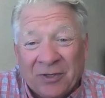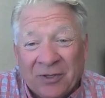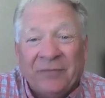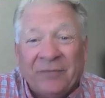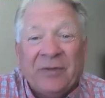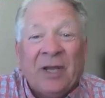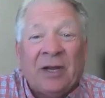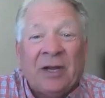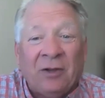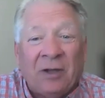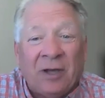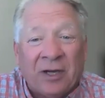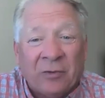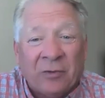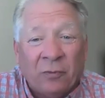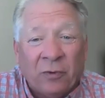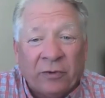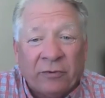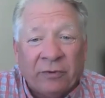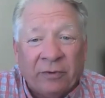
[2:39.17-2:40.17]
You've done a lot
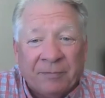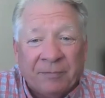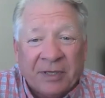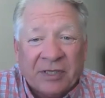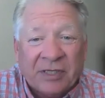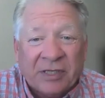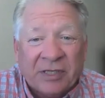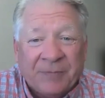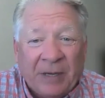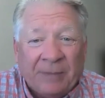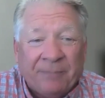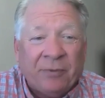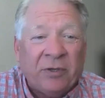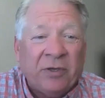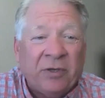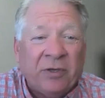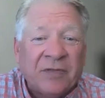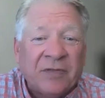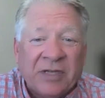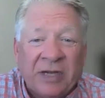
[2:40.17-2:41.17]
of work with business people.
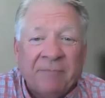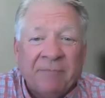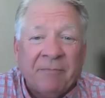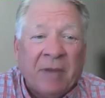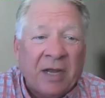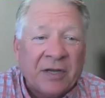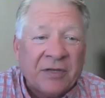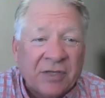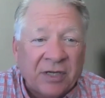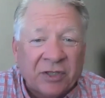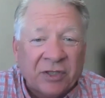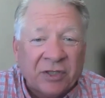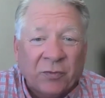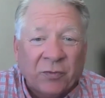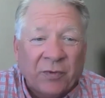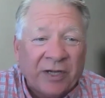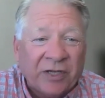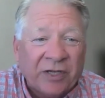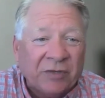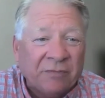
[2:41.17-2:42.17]
You've seen my
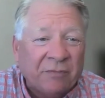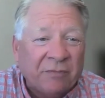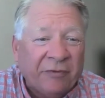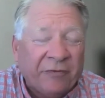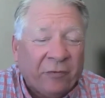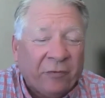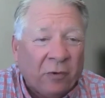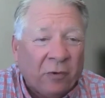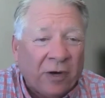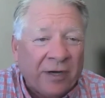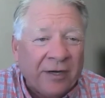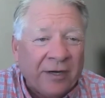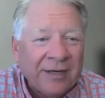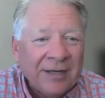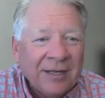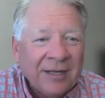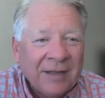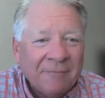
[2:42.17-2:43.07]
situation before.